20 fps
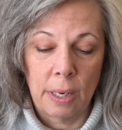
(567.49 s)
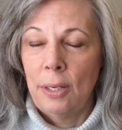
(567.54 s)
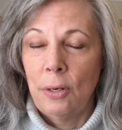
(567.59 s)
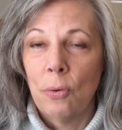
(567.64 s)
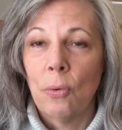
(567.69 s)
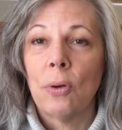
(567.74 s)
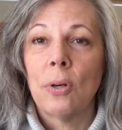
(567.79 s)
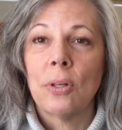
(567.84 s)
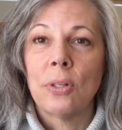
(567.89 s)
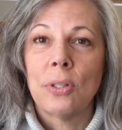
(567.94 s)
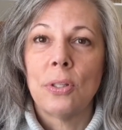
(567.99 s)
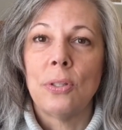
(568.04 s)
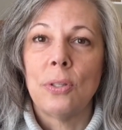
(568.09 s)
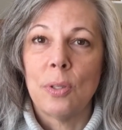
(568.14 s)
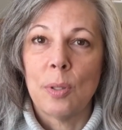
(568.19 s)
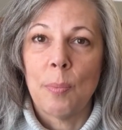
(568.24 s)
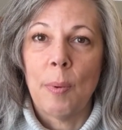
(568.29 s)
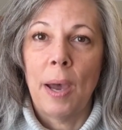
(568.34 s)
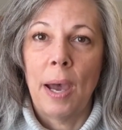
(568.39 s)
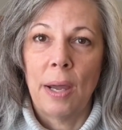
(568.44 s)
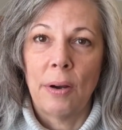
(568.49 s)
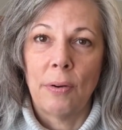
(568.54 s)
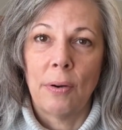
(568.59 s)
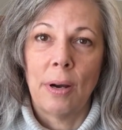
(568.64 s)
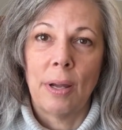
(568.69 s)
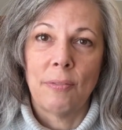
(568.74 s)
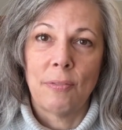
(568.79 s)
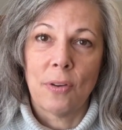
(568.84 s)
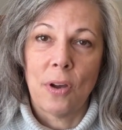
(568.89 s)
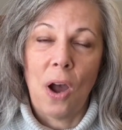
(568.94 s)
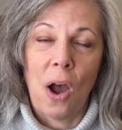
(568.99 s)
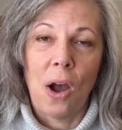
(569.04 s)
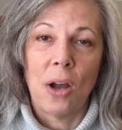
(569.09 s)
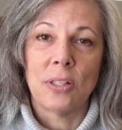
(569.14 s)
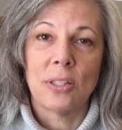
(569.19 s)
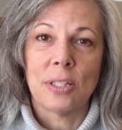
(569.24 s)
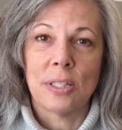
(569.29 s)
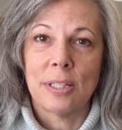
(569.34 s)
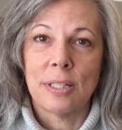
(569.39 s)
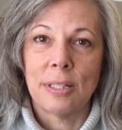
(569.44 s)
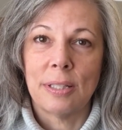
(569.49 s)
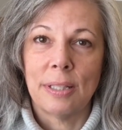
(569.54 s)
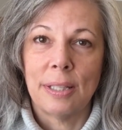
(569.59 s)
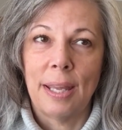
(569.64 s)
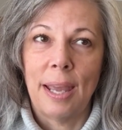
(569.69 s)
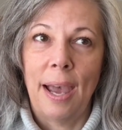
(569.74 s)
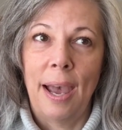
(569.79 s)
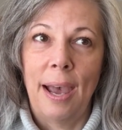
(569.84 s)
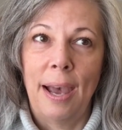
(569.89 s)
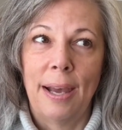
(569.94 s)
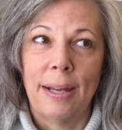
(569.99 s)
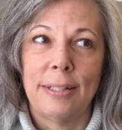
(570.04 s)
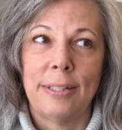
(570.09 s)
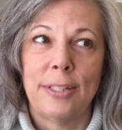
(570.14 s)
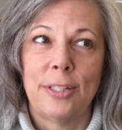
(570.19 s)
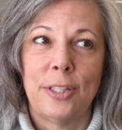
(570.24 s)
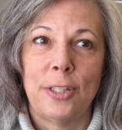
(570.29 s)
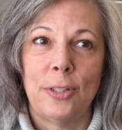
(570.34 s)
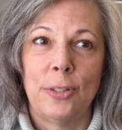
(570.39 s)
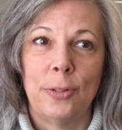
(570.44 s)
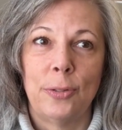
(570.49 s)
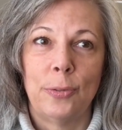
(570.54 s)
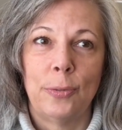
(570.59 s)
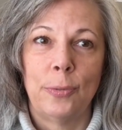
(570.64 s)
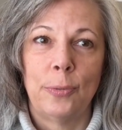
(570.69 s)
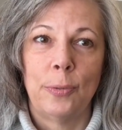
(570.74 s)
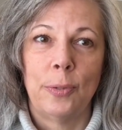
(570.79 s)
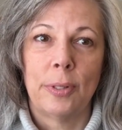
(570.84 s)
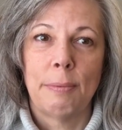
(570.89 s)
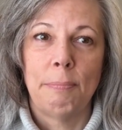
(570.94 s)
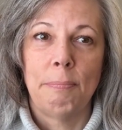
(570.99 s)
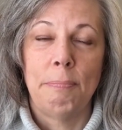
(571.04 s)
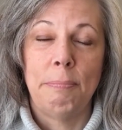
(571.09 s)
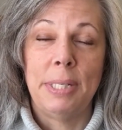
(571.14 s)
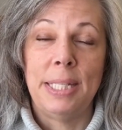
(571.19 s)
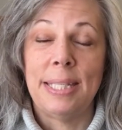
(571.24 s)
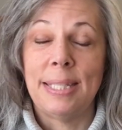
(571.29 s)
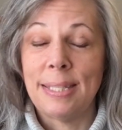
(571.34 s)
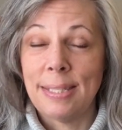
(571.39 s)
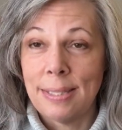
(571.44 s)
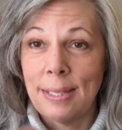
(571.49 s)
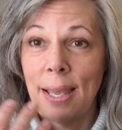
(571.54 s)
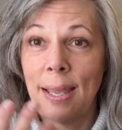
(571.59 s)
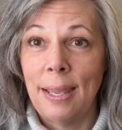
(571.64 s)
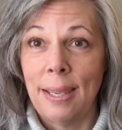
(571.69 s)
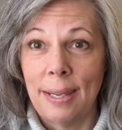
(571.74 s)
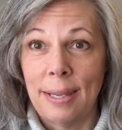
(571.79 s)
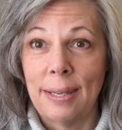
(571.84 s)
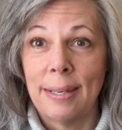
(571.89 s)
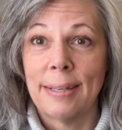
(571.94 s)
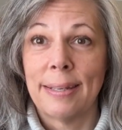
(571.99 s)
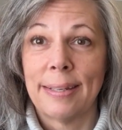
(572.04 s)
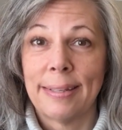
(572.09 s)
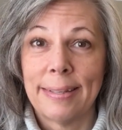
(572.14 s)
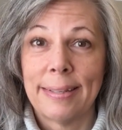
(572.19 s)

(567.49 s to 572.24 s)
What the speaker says: In order to do the pattern, I've constantly had to be saying